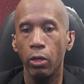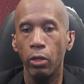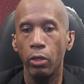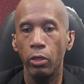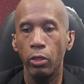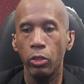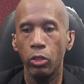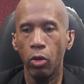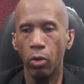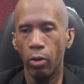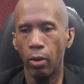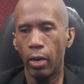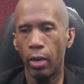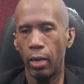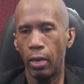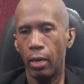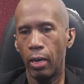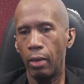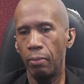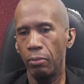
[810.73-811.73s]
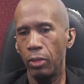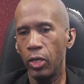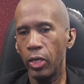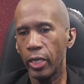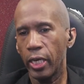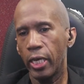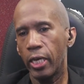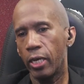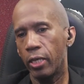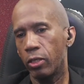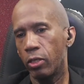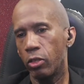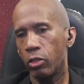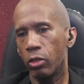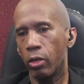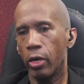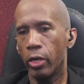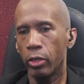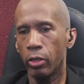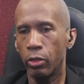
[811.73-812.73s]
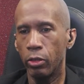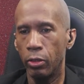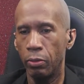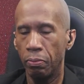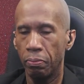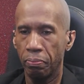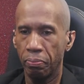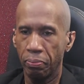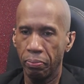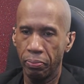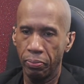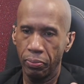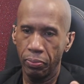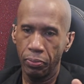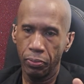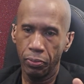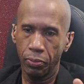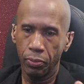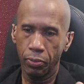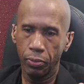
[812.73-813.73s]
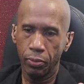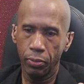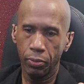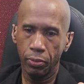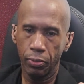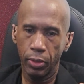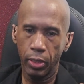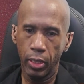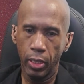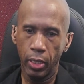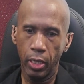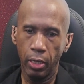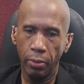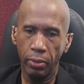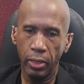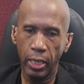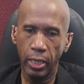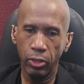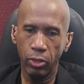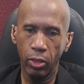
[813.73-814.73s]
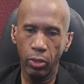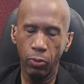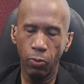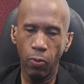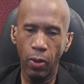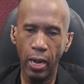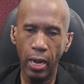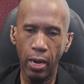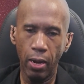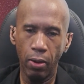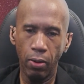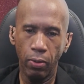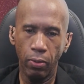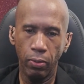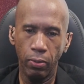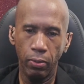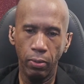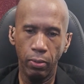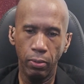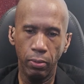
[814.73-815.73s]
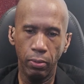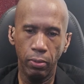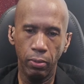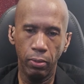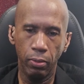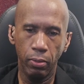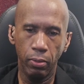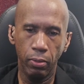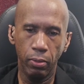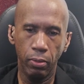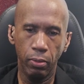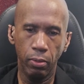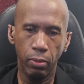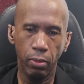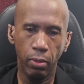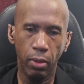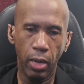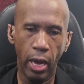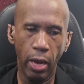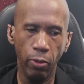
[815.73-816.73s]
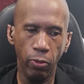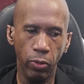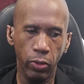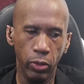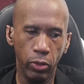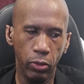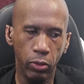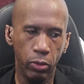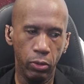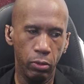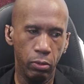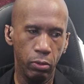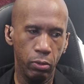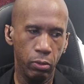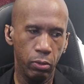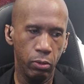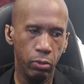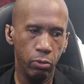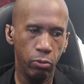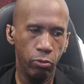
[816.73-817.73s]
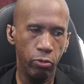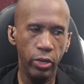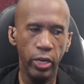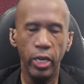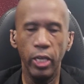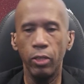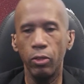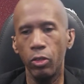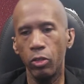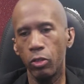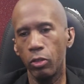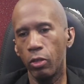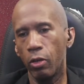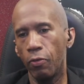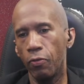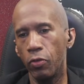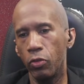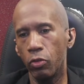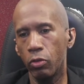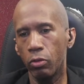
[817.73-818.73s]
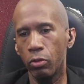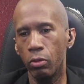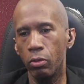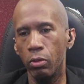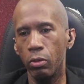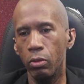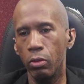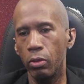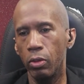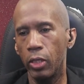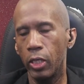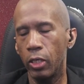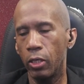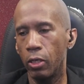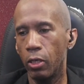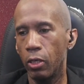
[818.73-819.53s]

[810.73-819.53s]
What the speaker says: So I'm looking at this article and I'm like saying, wow, I was reading this stuff in school and